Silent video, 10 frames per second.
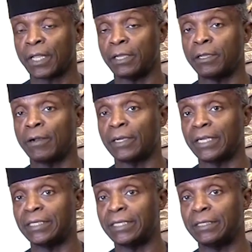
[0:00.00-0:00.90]
A young
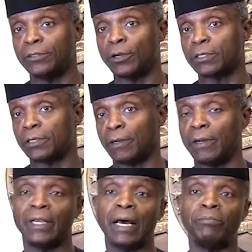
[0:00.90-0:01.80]
lady, Dr.
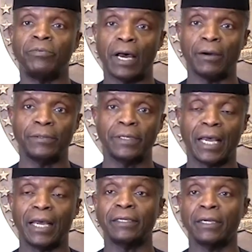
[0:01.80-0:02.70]
Ola Brown,
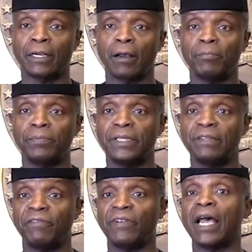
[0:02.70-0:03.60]
and her
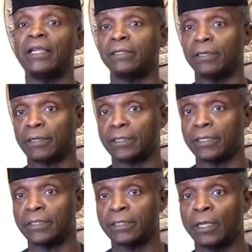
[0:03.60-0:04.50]
company, Flying
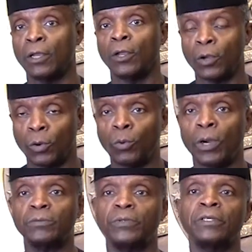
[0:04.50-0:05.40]
Doctors,
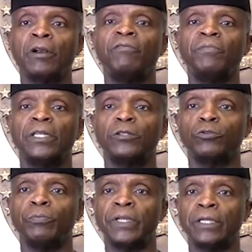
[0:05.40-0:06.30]
worked with government
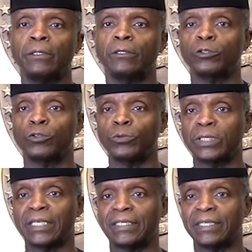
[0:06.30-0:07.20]
to build two
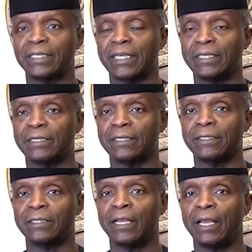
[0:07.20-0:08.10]
testing
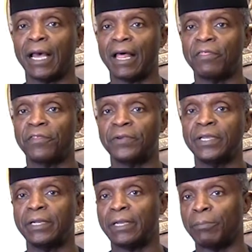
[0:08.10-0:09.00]
centers and
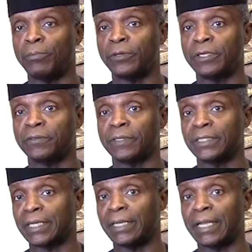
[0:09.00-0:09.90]
three
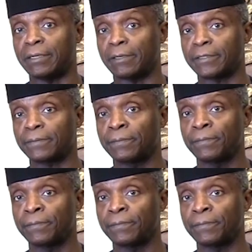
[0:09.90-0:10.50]
laboratories in Lagos.